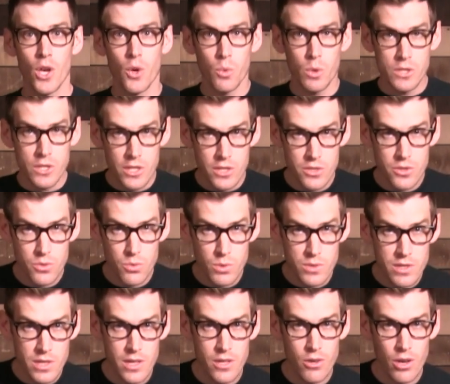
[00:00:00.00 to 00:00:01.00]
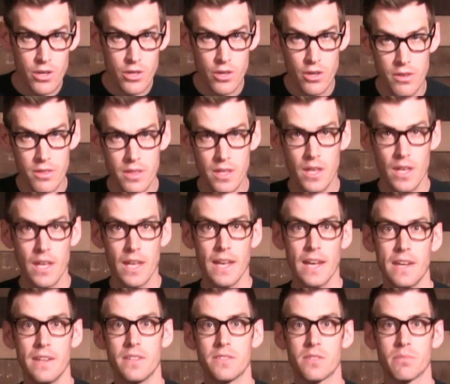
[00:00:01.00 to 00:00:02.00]
When Jesus was here on earth,
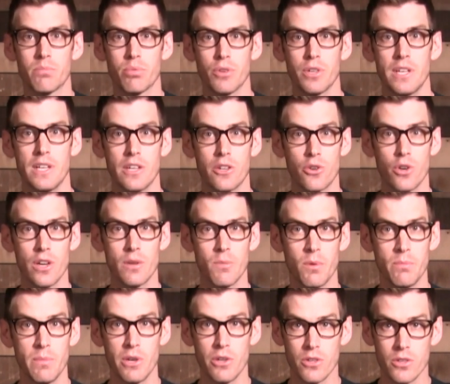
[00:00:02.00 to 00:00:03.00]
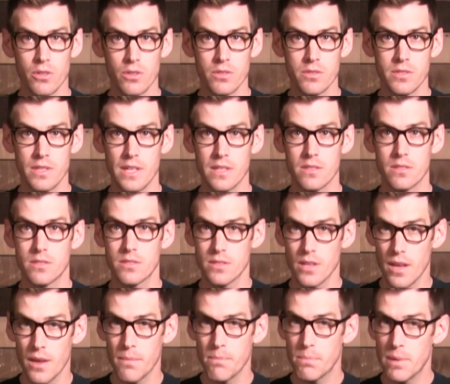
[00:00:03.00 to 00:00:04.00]
he did some pretty incredible miracles that
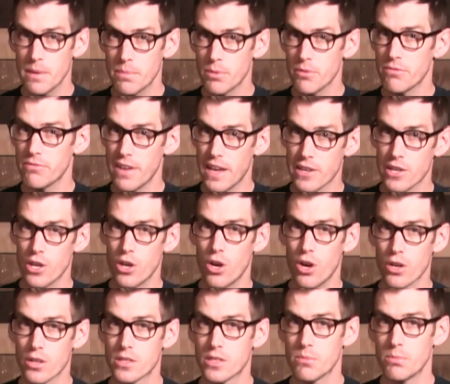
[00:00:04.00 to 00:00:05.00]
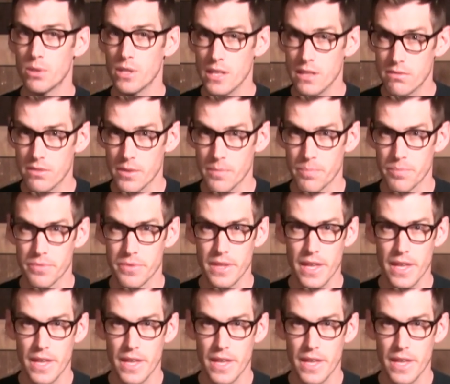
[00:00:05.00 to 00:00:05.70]
some people found it hard to believe in.